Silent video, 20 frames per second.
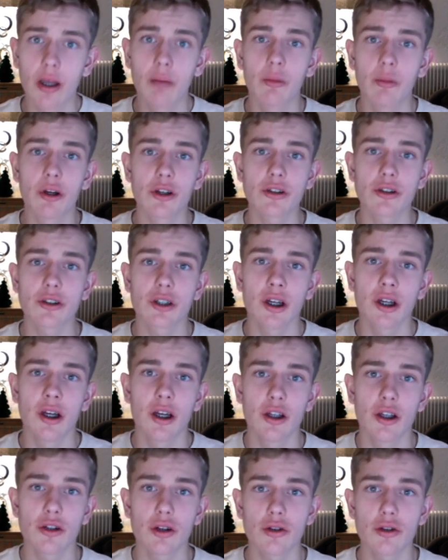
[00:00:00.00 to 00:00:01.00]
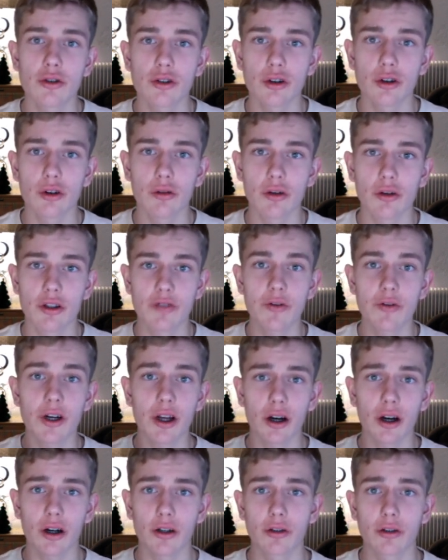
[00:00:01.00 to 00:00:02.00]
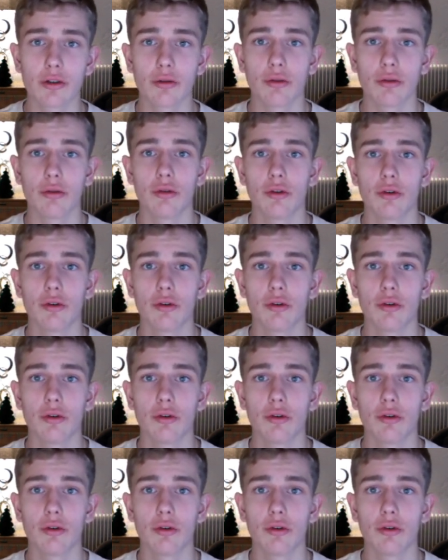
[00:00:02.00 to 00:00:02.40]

Because it's very hard to do